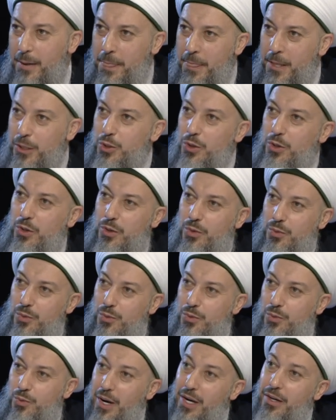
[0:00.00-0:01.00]
So all right.
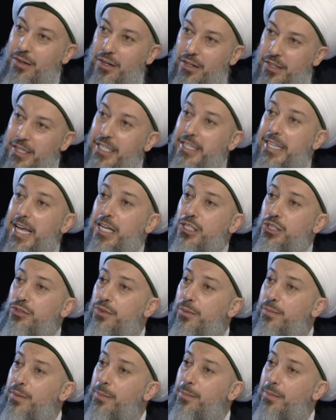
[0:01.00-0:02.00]
Run, detach
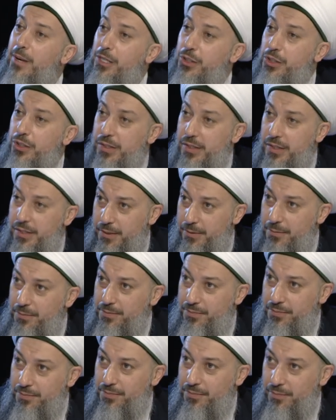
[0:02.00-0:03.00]
from the pleasures.
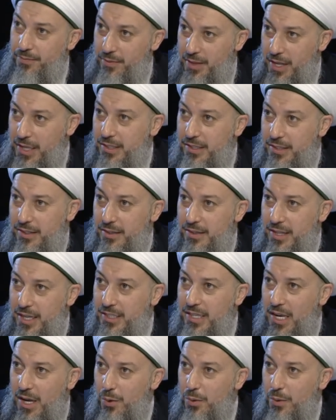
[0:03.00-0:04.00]
That's
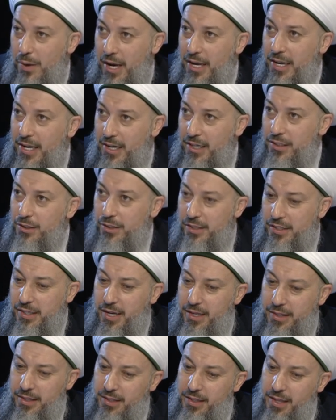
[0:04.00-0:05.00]
how I can
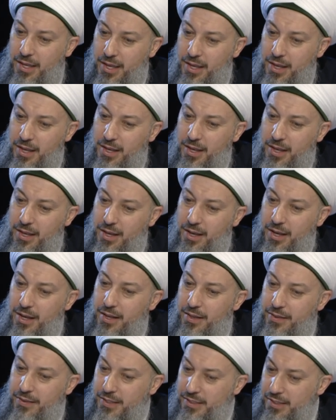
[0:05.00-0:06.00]
understand it.
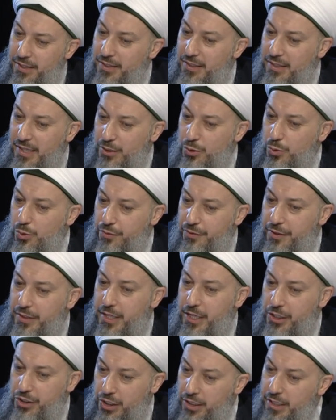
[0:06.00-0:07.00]
This is the Sufi
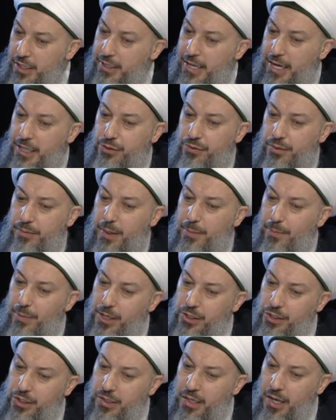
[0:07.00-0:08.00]
teaching, detach from the
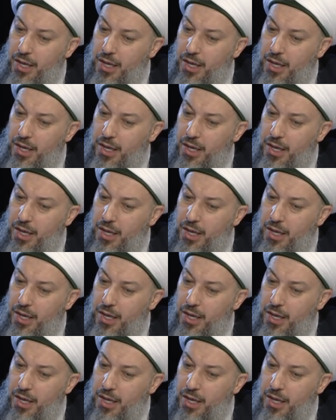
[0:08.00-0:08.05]
pleasures.